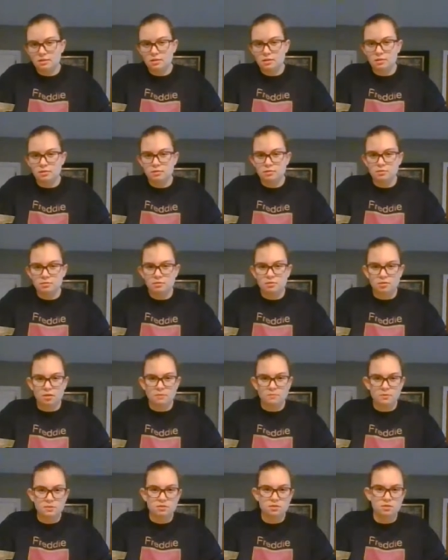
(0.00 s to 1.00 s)
in
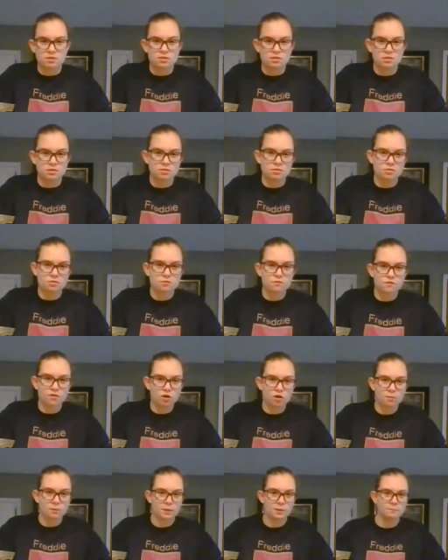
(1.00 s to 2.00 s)
subsistence
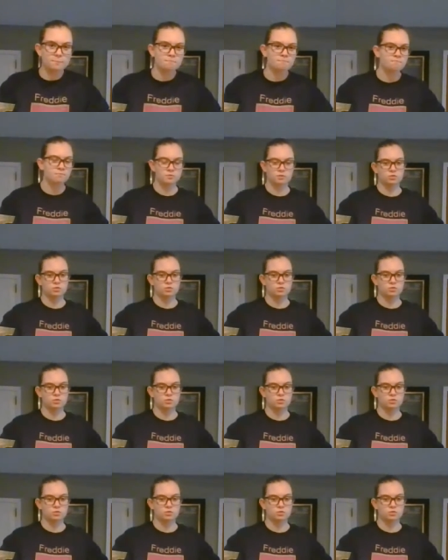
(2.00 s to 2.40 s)
farming,